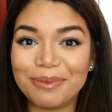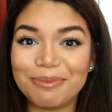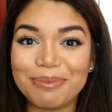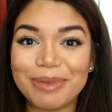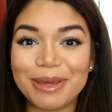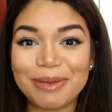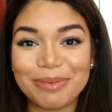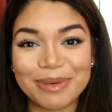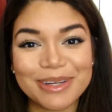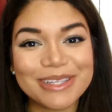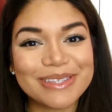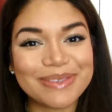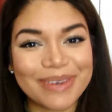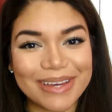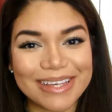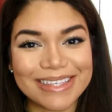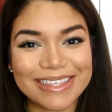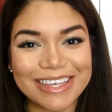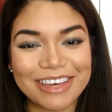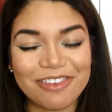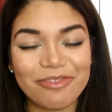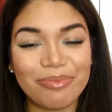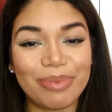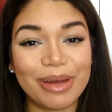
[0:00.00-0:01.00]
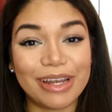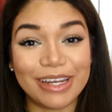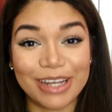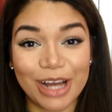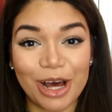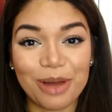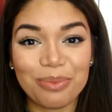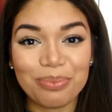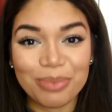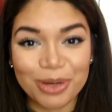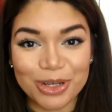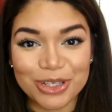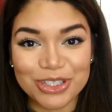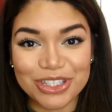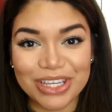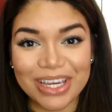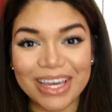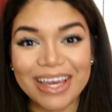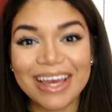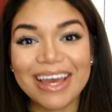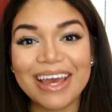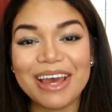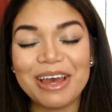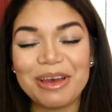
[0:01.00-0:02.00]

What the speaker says: be persuasive but not pushy,